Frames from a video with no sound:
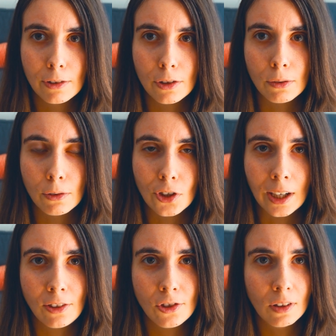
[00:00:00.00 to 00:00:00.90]
to
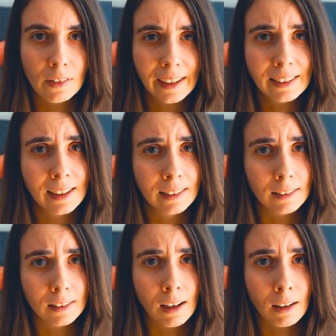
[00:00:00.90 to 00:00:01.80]
change the
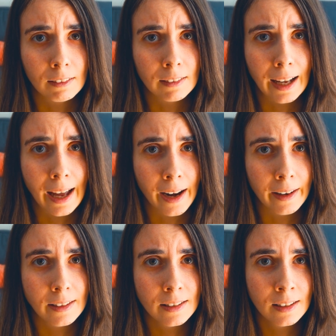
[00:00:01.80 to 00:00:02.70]
rectangle color,
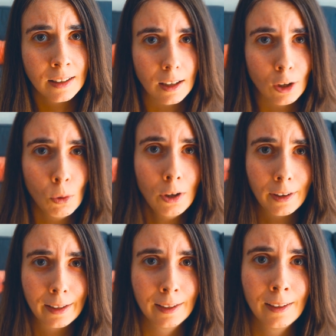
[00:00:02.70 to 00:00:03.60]
and it
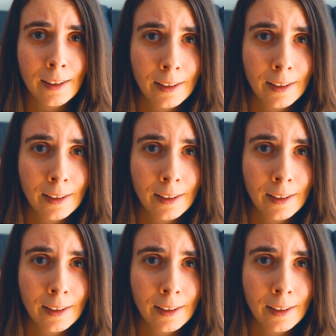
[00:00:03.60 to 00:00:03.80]
worked.